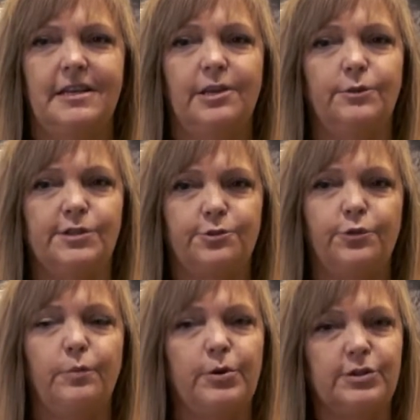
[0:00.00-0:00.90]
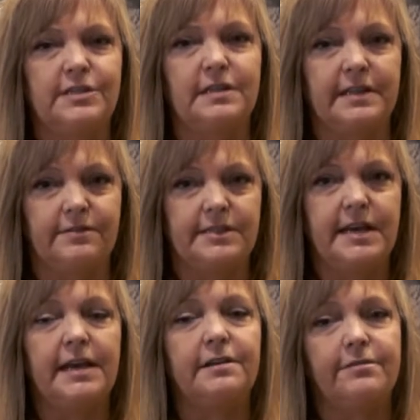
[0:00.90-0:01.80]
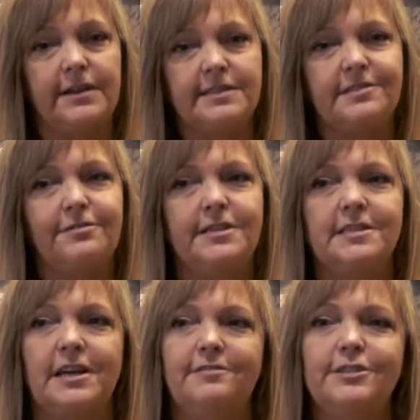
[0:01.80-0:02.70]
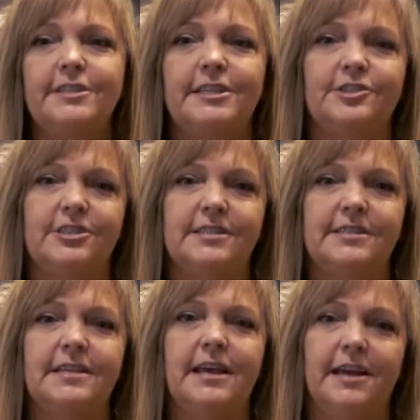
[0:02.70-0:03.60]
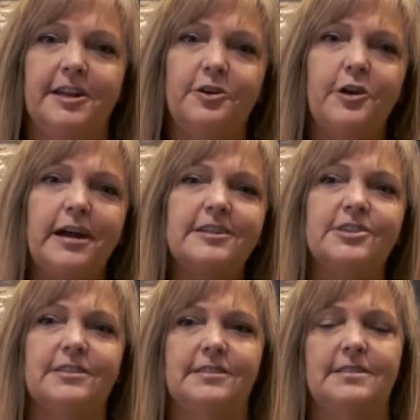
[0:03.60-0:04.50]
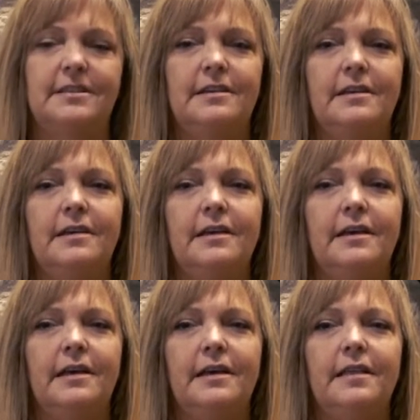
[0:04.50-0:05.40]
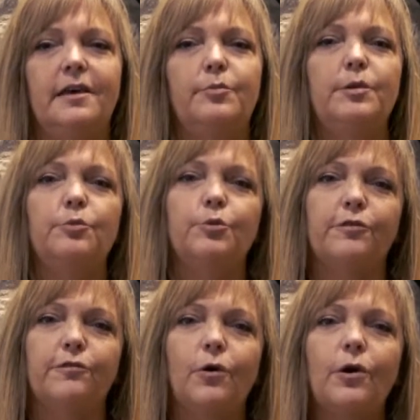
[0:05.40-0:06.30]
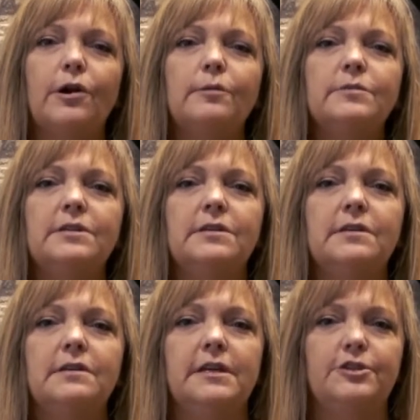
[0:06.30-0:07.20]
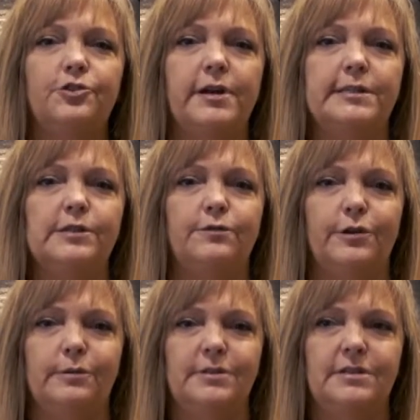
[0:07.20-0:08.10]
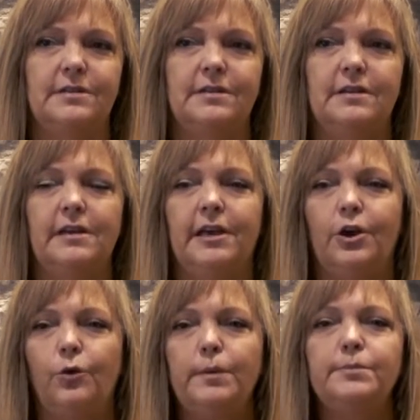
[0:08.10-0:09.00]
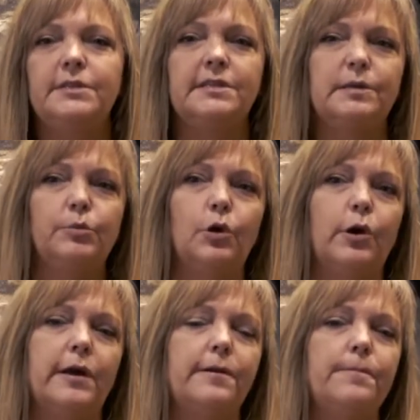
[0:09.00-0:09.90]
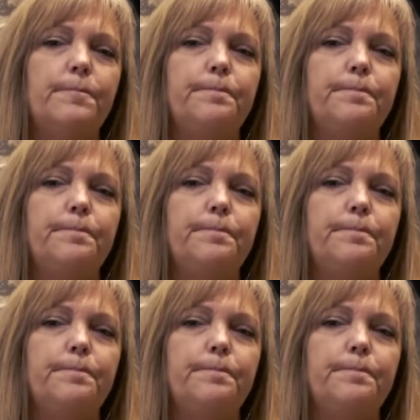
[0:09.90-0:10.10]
It was through the personal give and take of face-to-face conversations and interactions that people were formed and transformed, equipped and deployed.